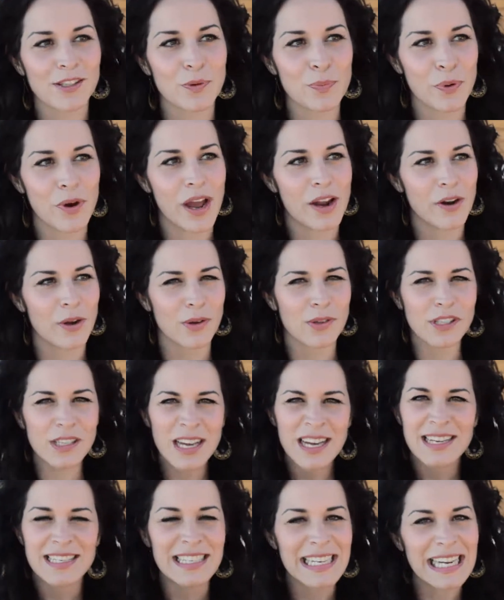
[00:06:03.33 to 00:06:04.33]
sopranos,
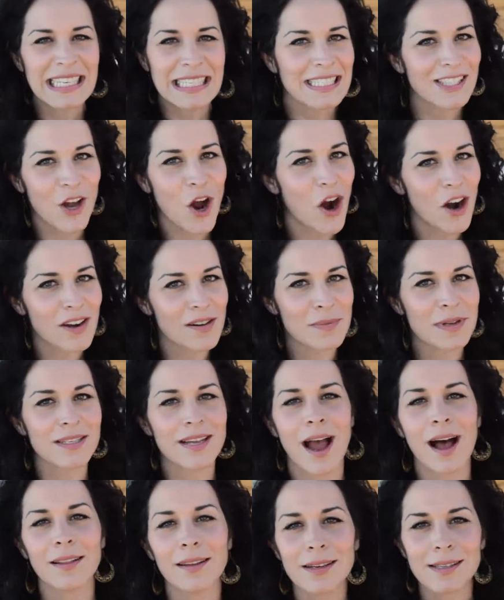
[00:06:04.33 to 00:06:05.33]
nice hard
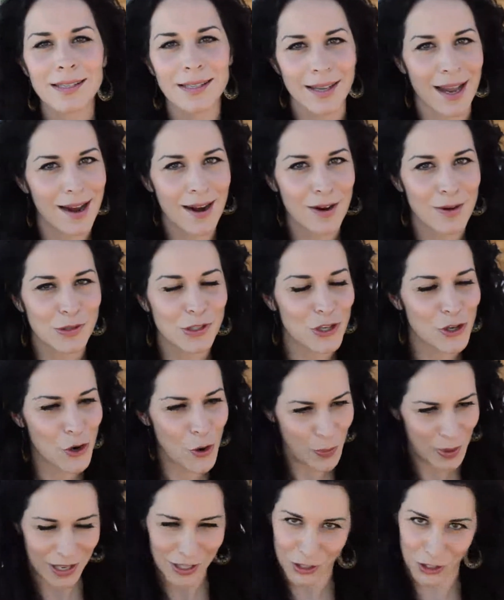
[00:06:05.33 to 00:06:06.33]
metallic sound,
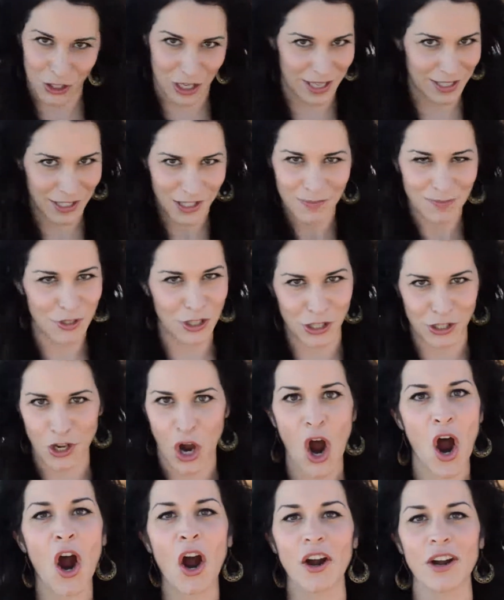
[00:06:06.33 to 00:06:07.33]
because she's
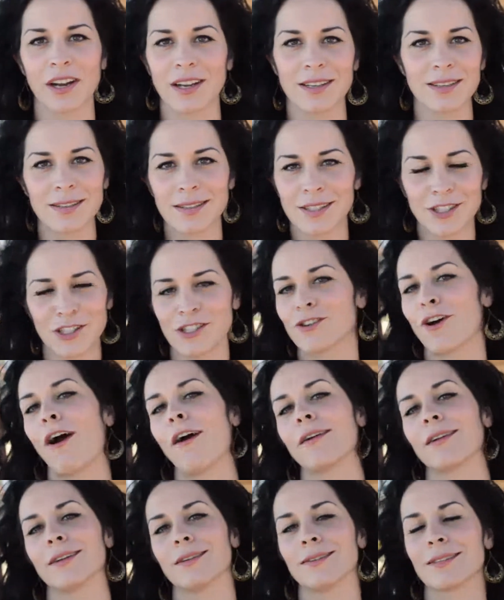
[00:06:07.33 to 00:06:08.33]

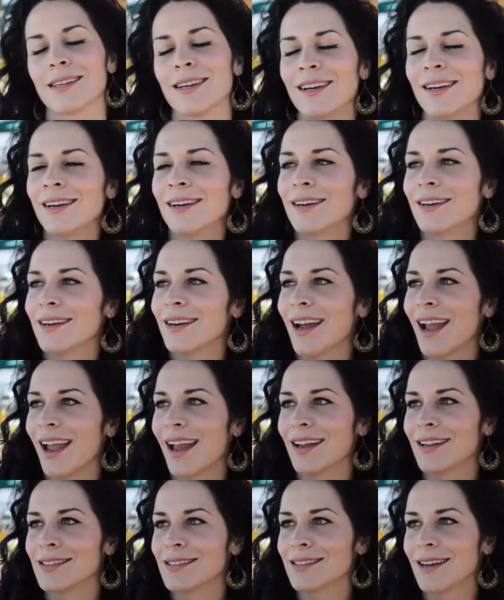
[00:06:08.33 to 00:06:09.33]
hardened,
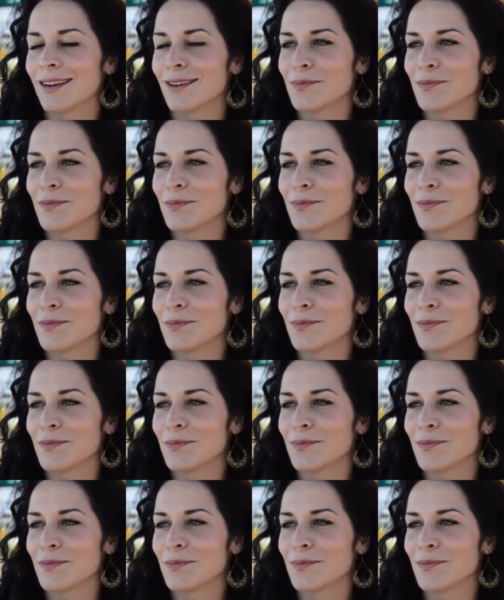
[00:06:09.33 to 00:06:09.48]
and